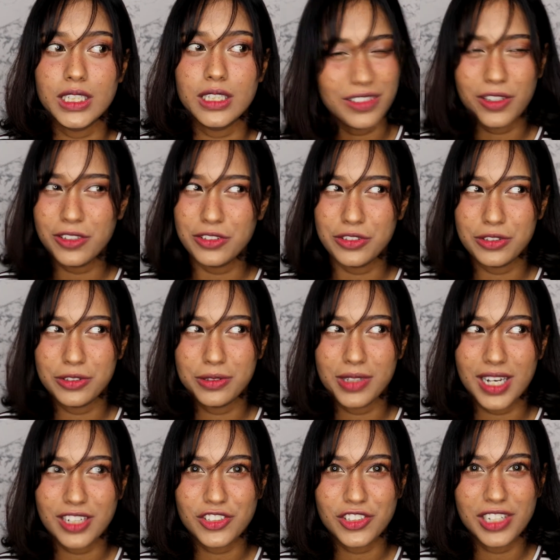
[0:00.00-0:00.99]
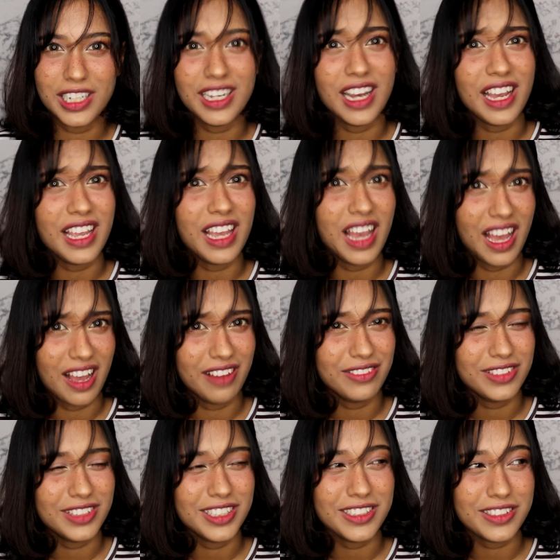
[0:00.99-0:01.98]
Not true, actually. I
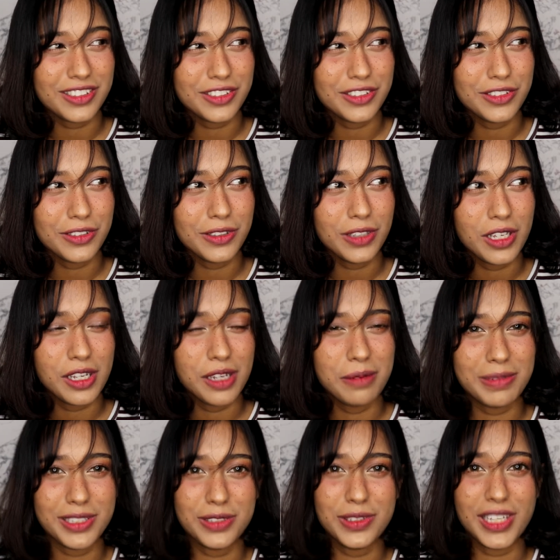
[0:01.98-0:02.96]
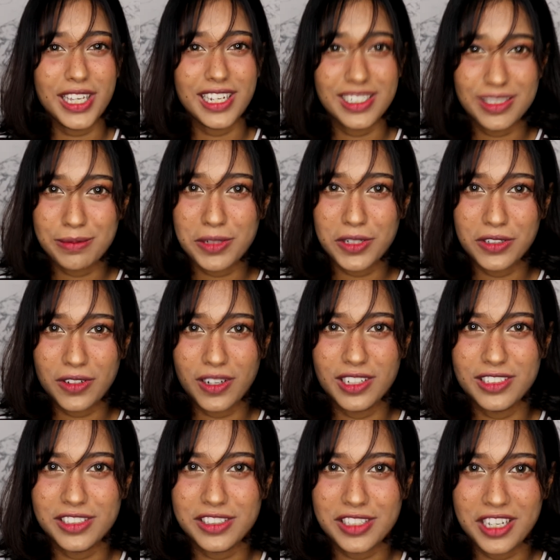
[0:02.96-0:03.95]
have things to do, but who cares about
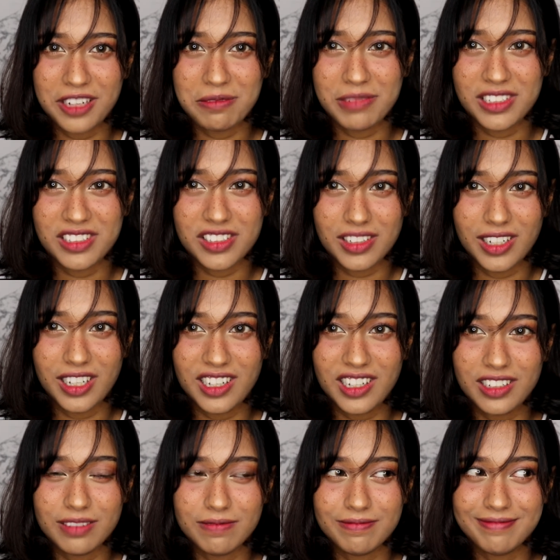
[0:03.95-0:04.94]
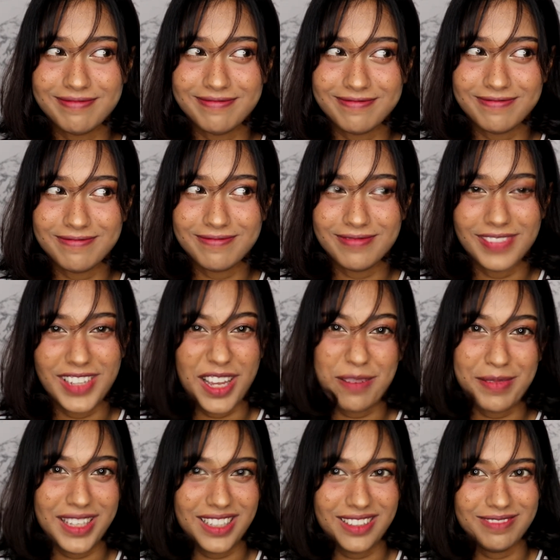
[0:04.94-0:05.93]
college assignments, right?
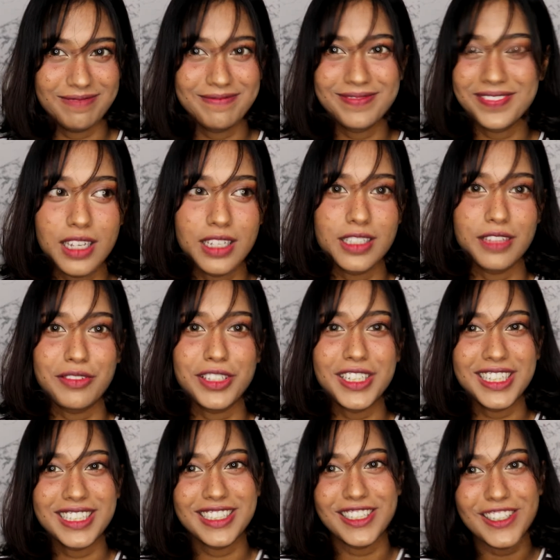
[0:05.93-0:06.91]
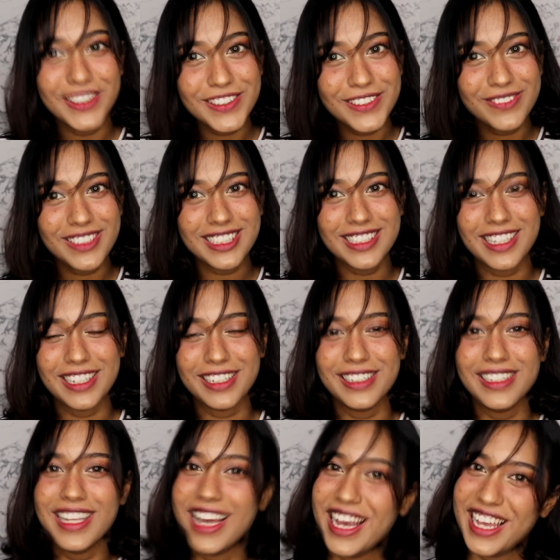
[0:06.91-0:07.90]
Not me. If you guys are new to my
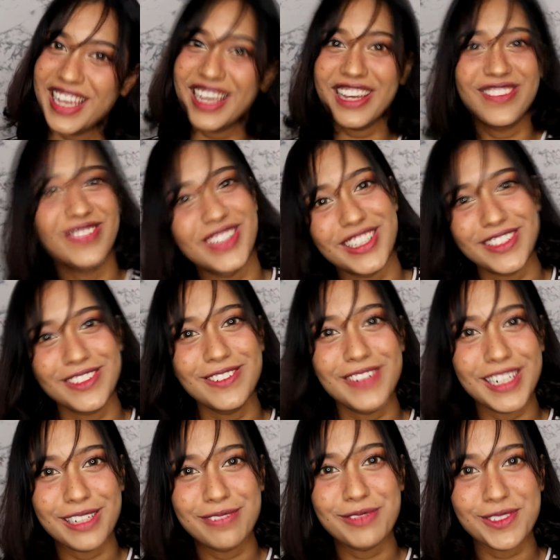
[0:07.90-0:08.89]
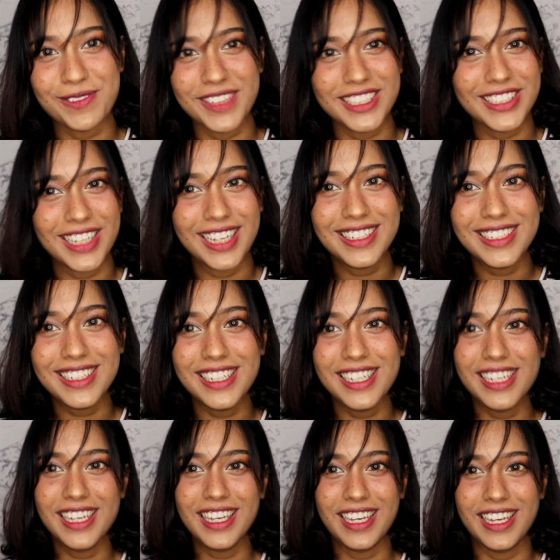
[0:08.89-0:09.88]
channel, hi, I'm Ritu. Welcome to my channel,
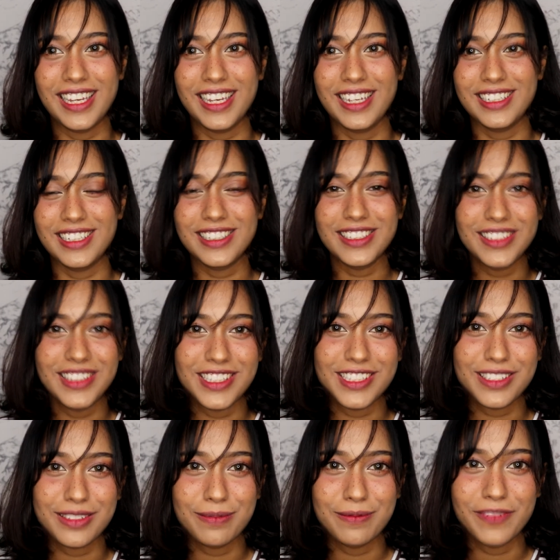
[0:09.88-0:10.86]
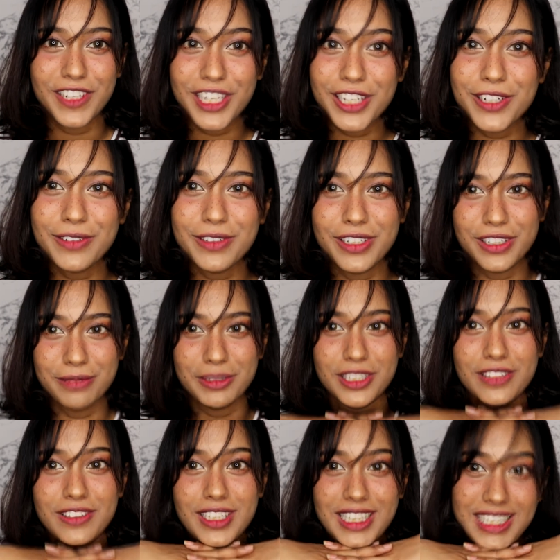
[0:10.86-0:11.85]
and in today's video we're going to be
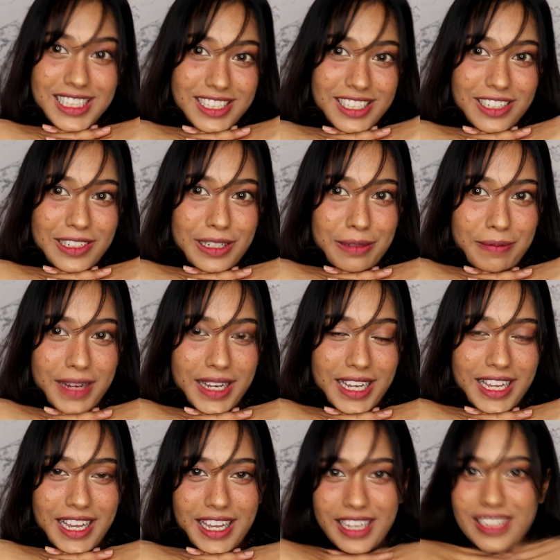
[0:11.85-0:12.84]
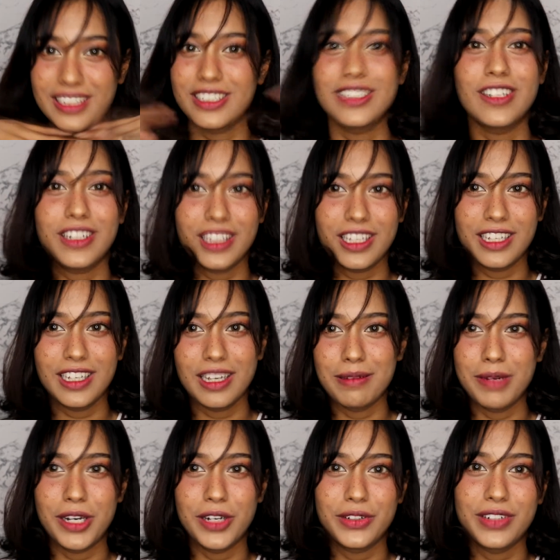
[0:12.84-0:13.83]
doing this look and talking
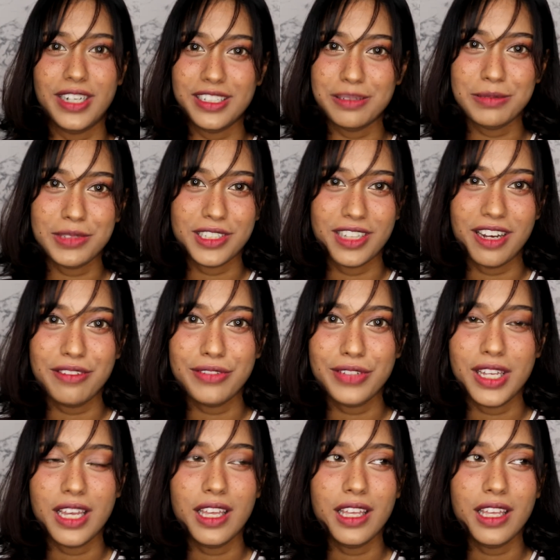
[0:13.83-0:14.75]
about random stuff.